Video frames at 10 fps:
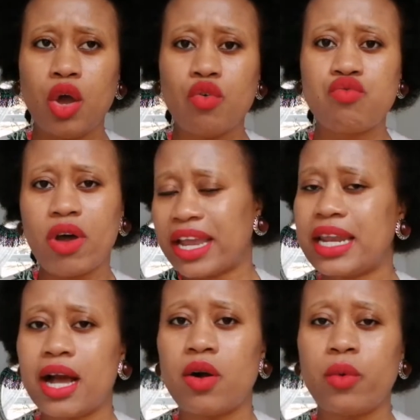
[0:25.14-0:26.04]
Right
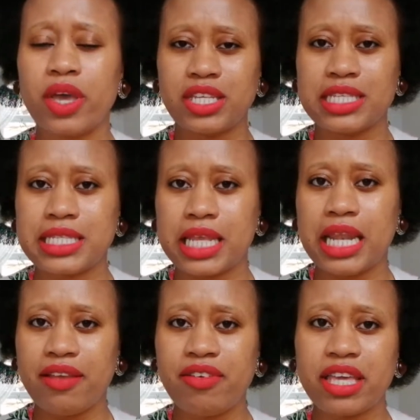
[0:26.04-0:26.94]
now, we are just
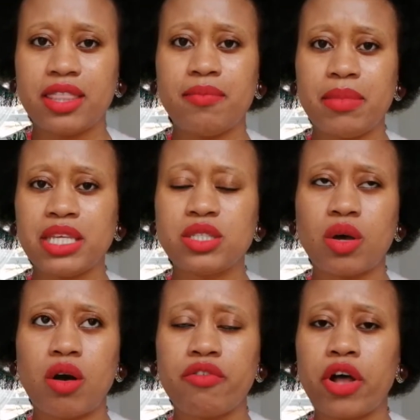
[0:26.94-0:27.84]
living in the midst of